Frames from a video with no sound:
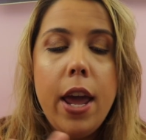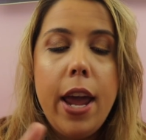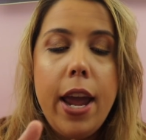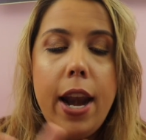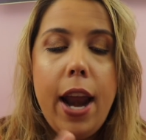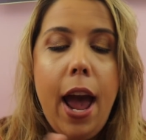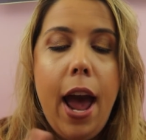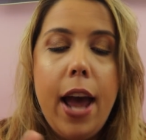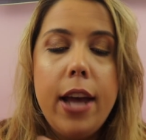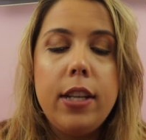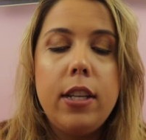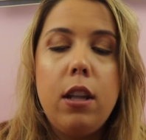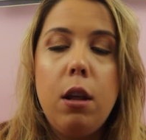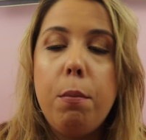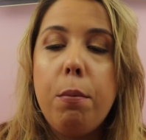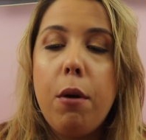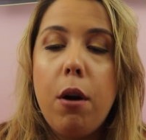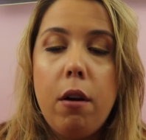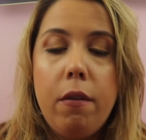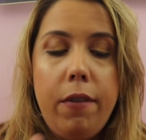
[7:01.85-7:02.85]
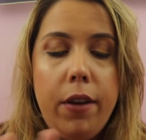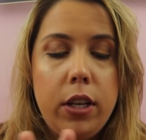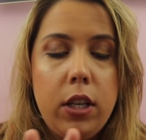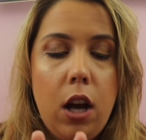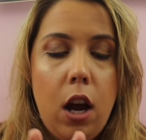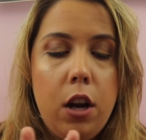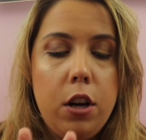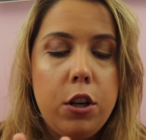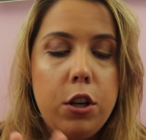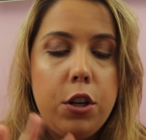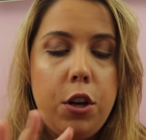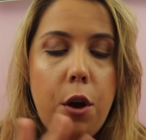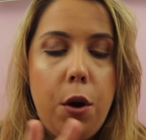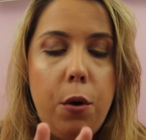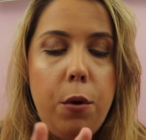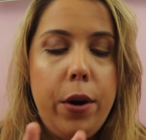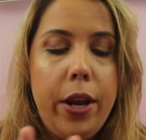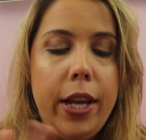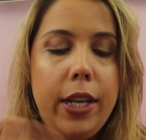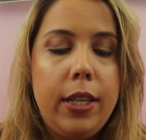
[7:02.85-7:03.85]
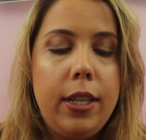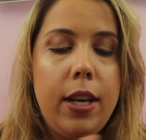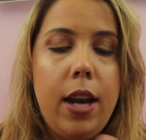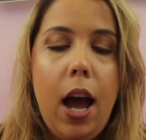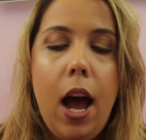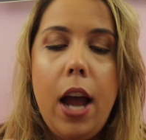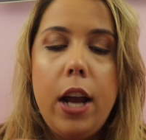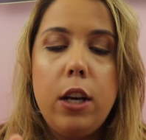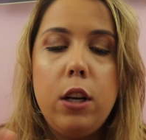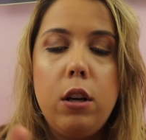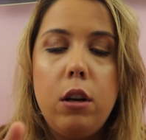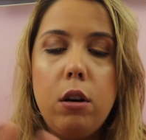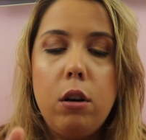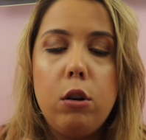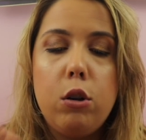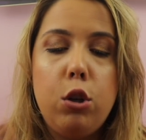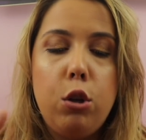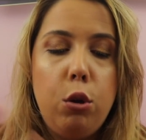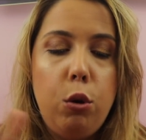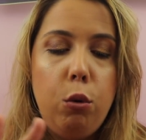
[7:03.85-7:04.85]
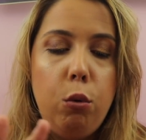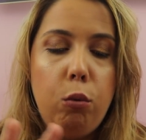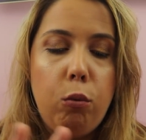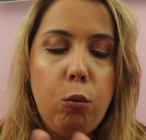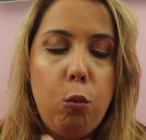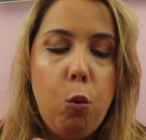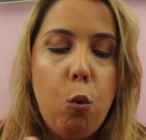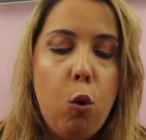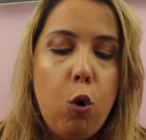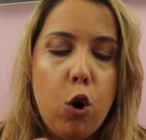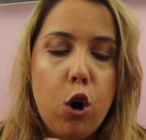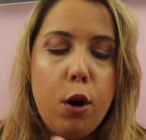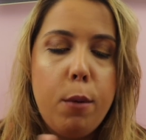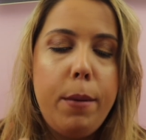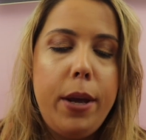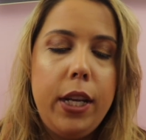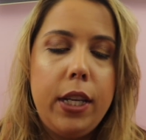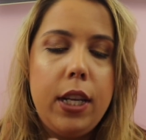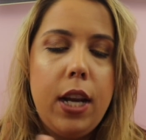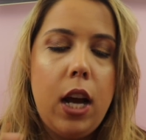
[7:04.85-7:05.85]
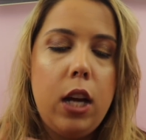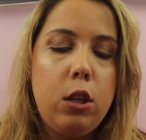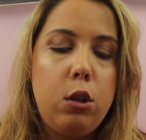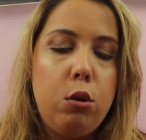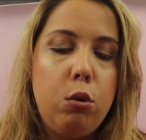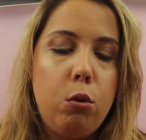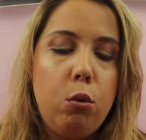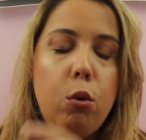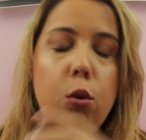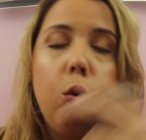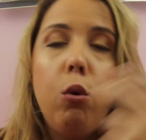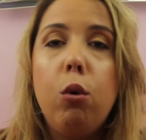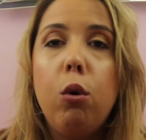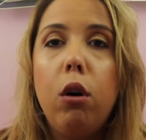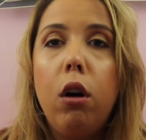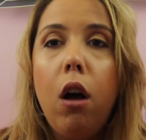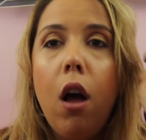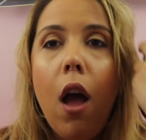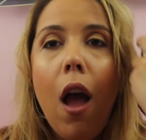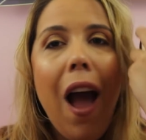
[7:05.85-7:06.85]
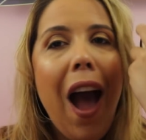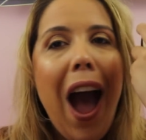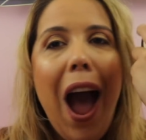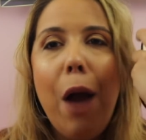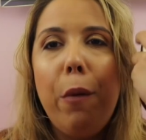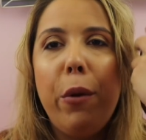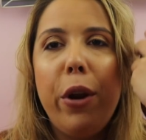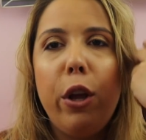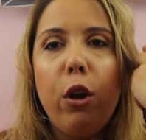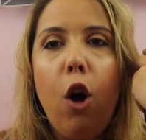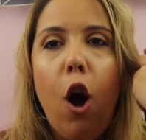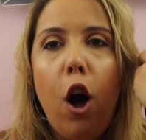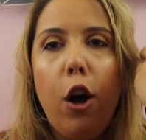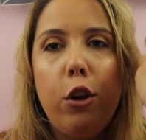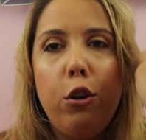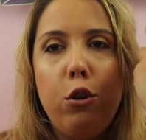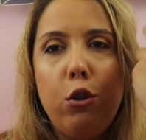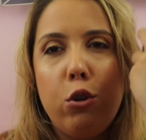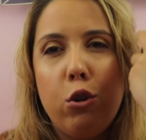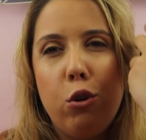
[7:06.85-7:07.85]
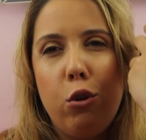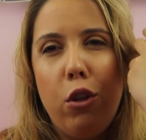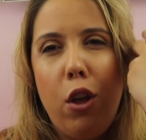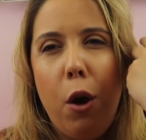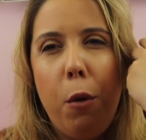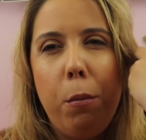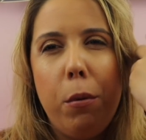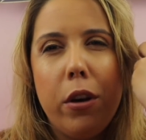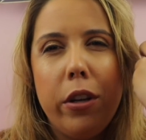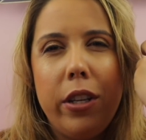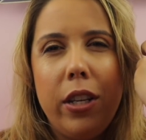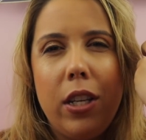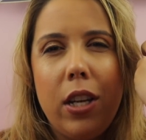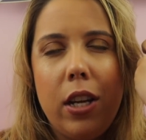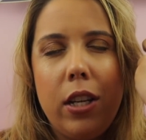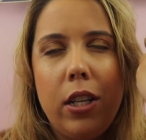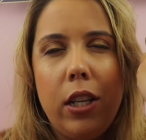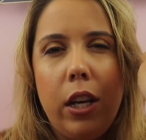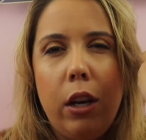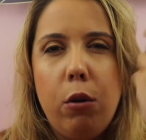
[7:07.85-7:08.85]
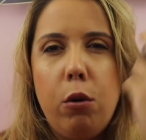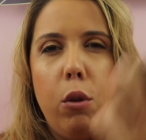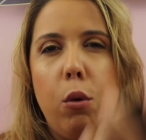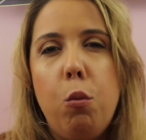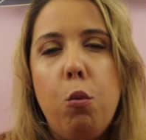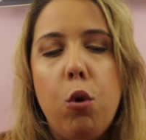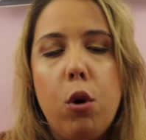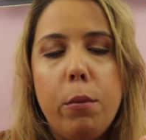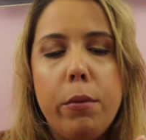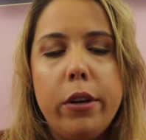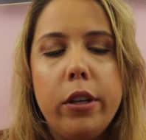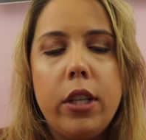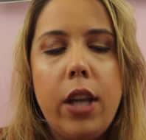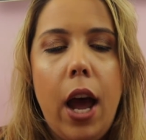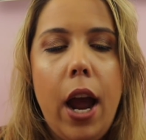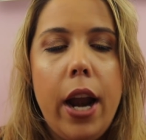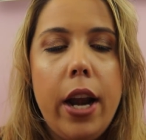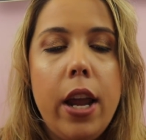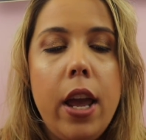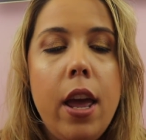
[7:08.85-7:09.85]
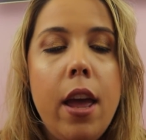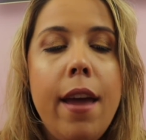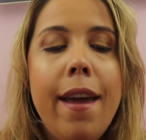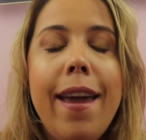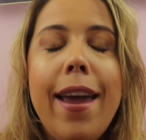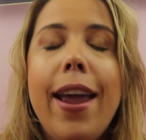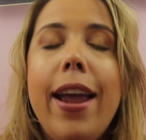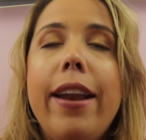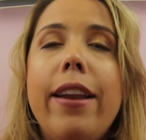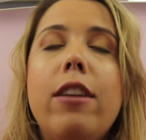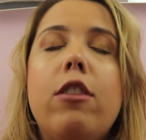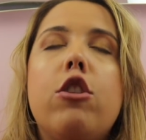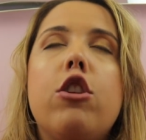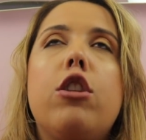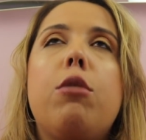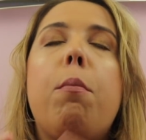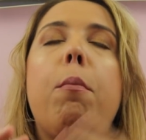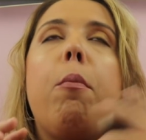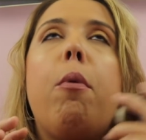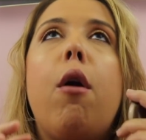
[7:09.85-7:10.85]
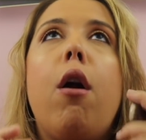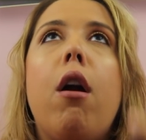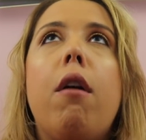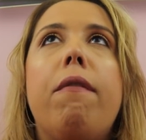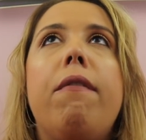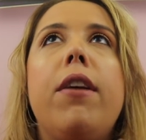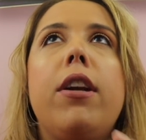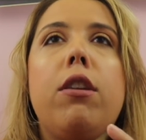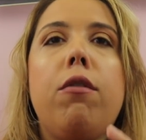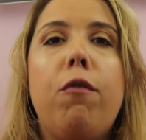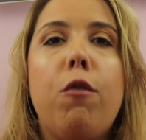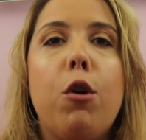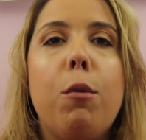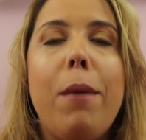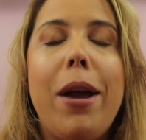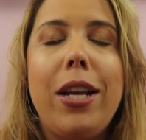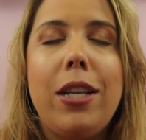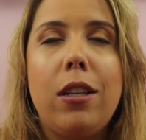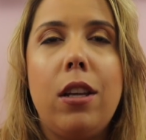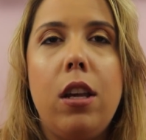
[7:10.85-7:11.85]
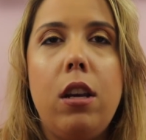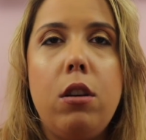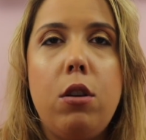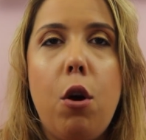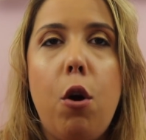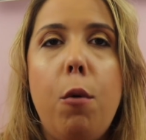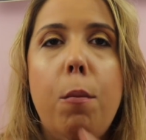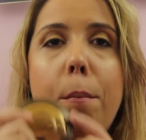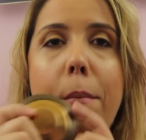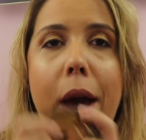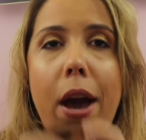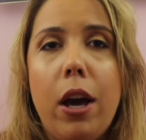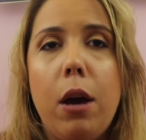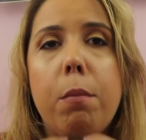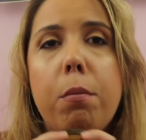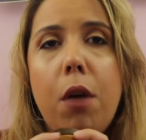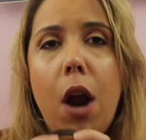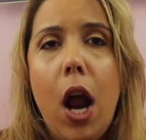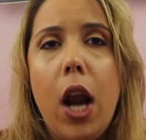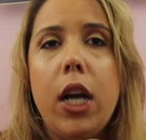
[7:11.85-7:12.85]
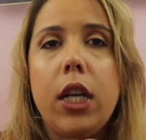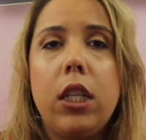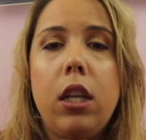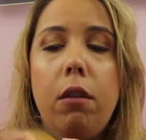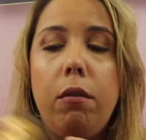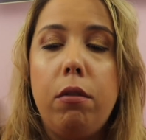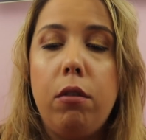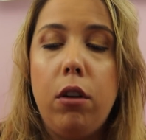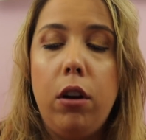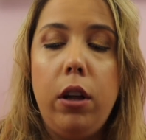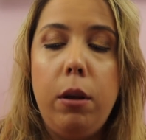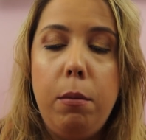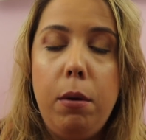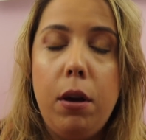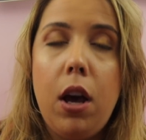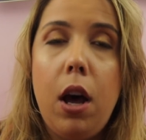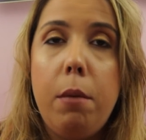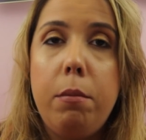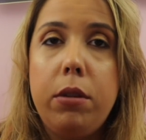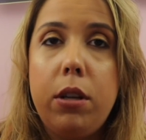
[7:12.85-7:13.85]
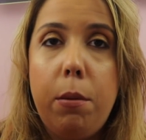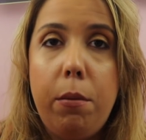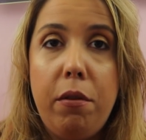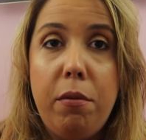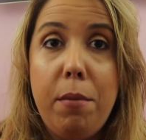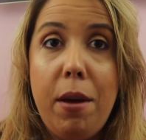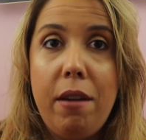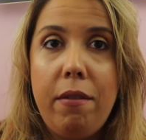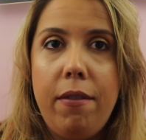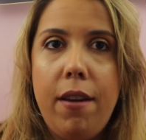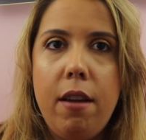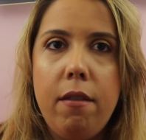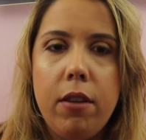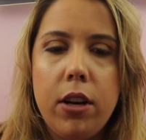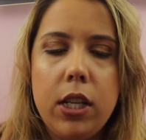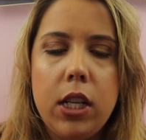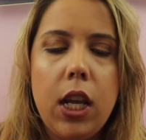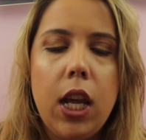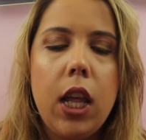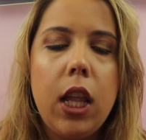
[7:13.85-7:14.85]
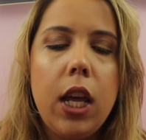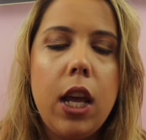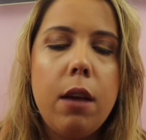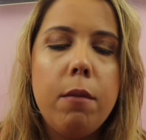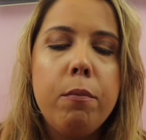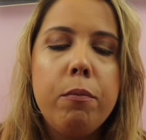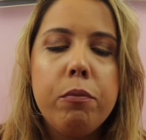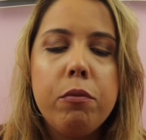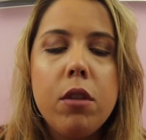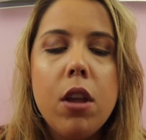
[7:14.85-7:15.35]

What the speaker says: It has the perfect undertone. It's not too warm, it's not too cool. I wouldn't call it neutral though, because it does lean on the warmer side. It is just perfect for my skin tone. Becca products have really become some of my favorites lately.